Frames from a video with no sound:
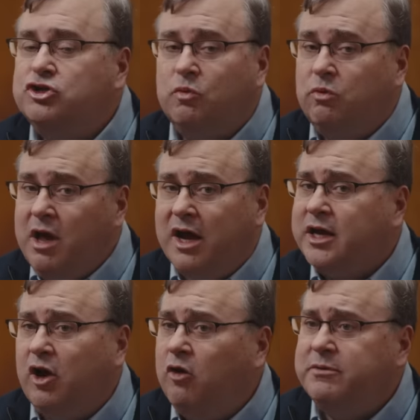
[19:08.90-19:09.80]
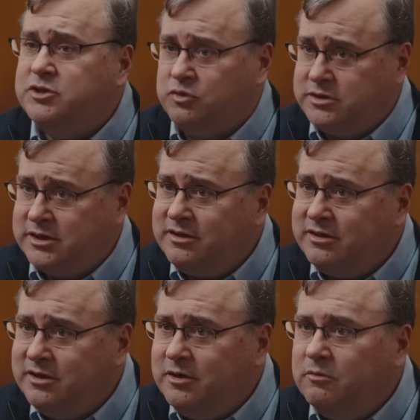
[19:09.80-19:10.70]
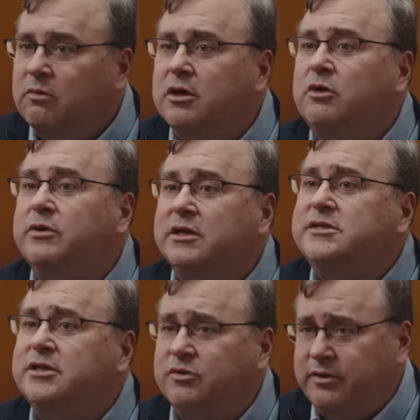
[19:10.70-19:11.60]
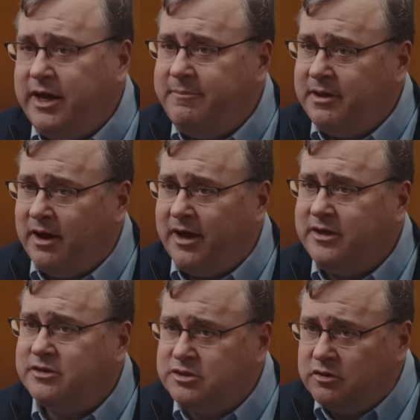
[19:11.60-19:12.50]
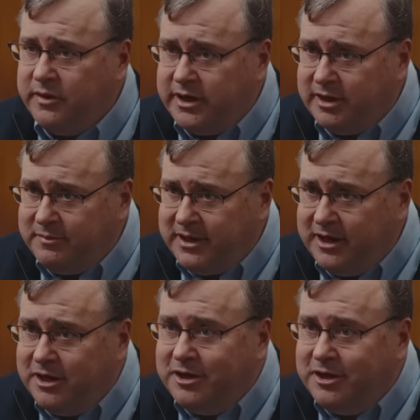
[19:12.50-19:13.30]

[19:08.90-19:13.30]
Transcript: So we're not going to open source it. We're going to release it through an API so we can be